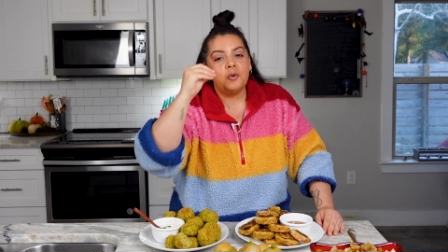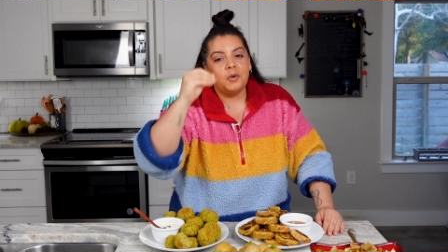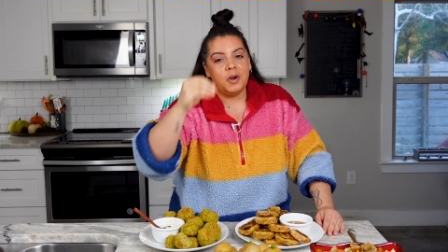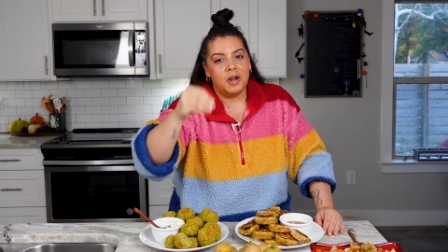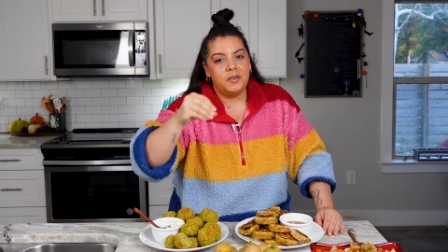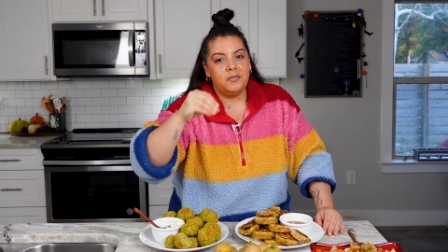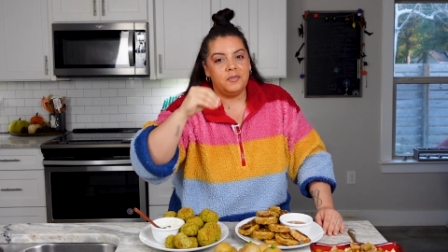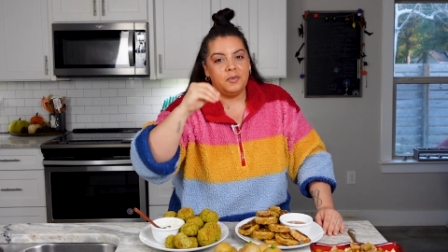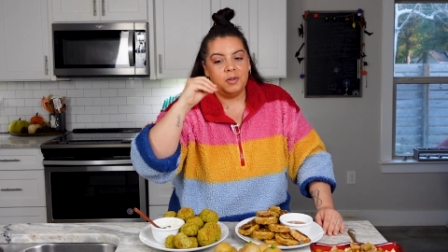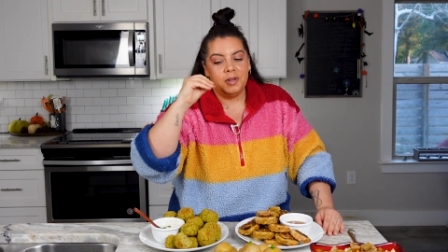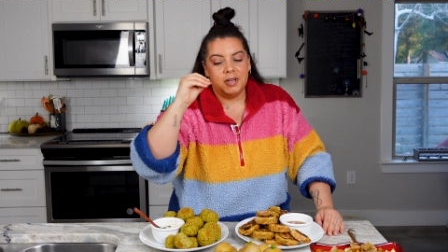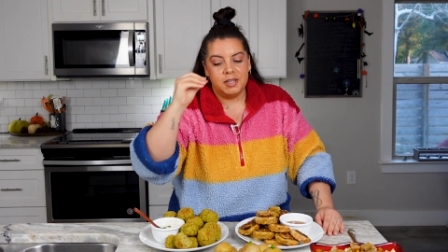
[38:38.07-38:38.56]

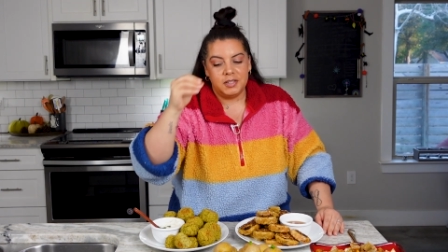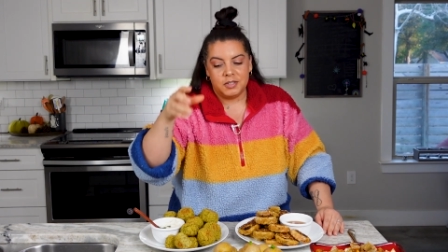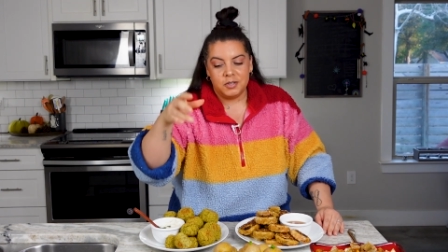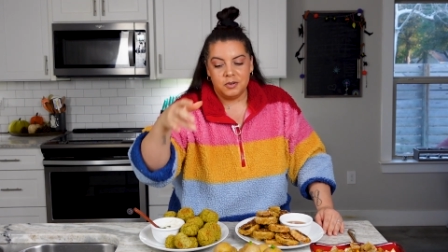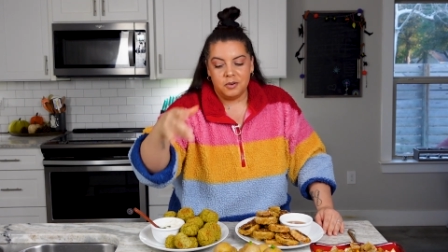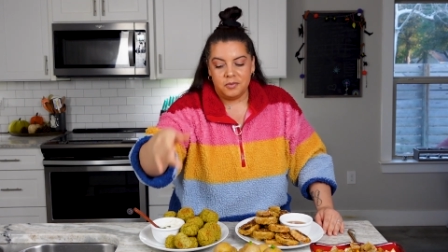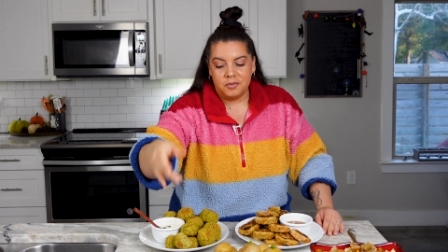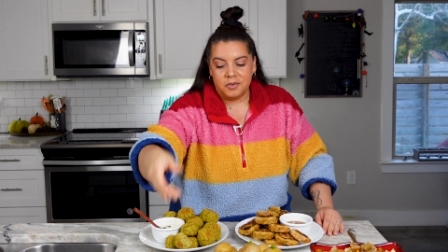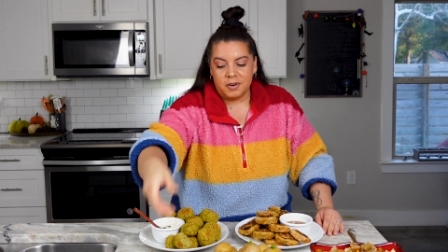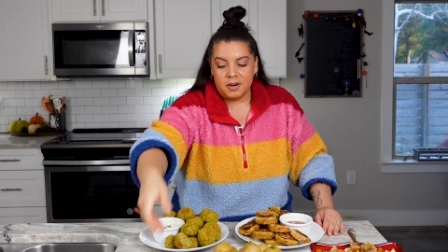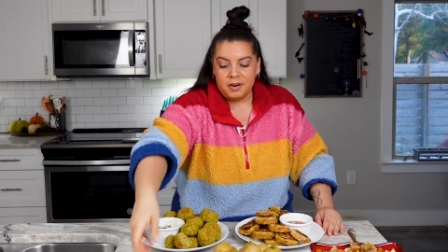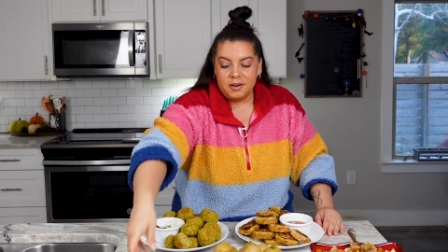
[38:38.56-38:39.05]
grateful it's
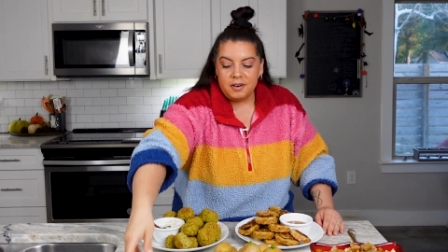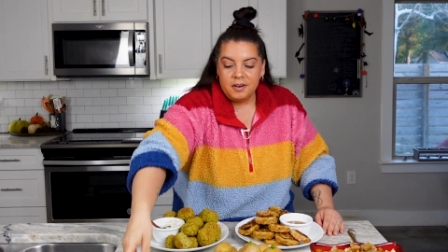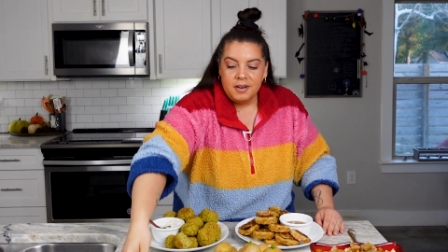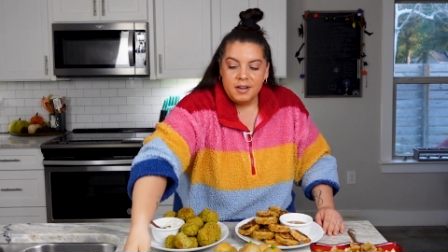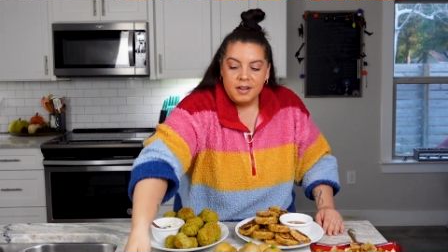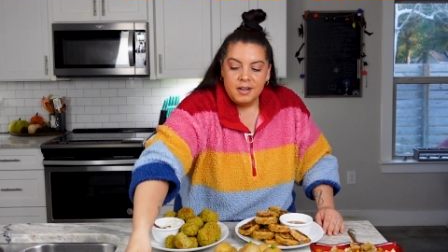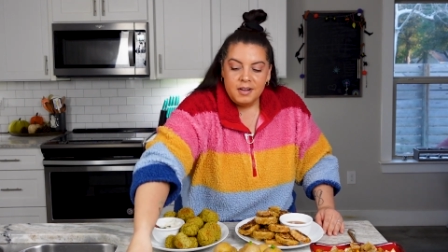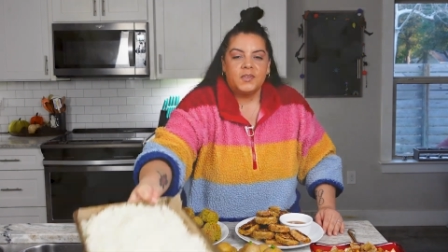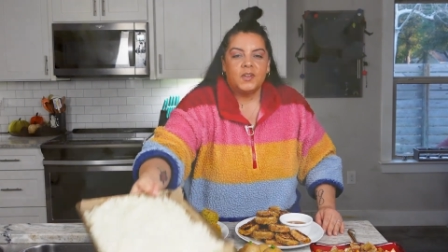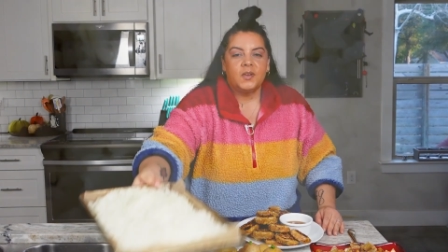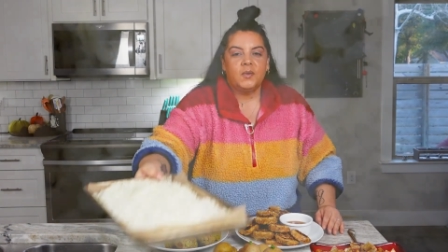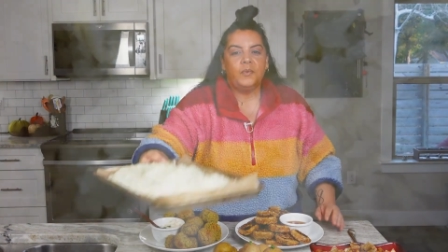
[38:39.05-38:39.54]
over.
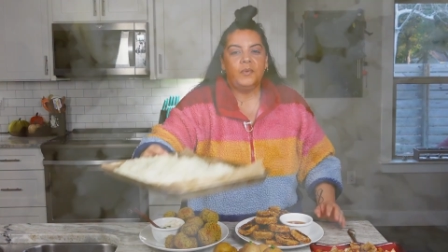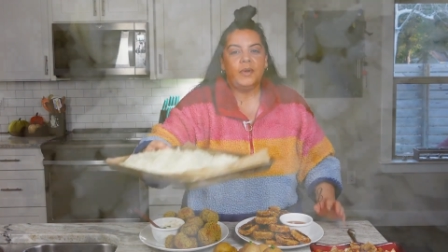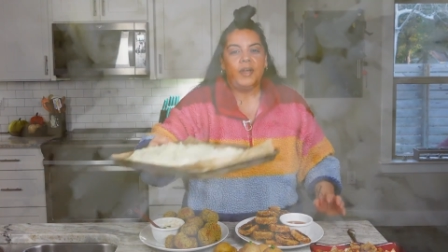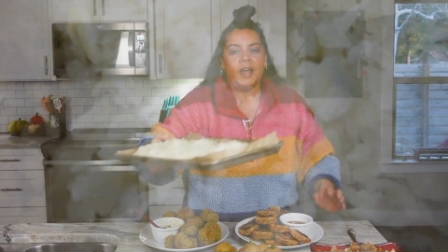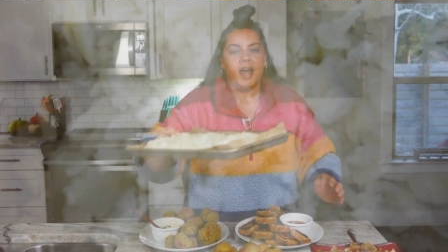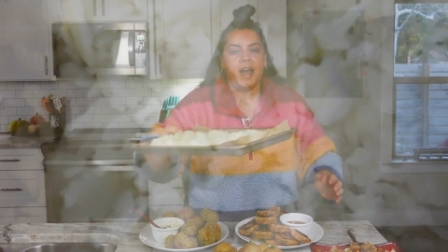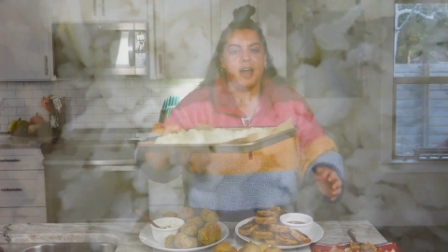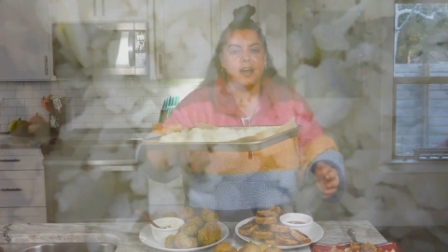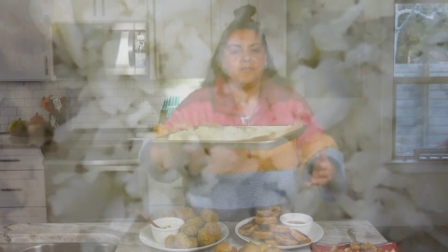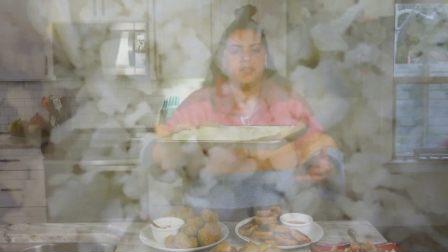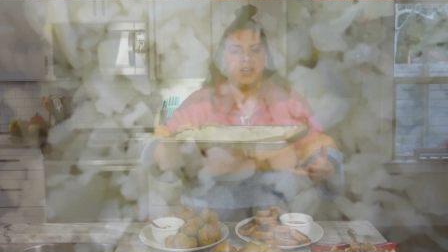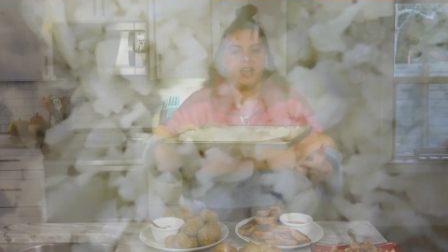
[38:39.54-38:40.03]
We have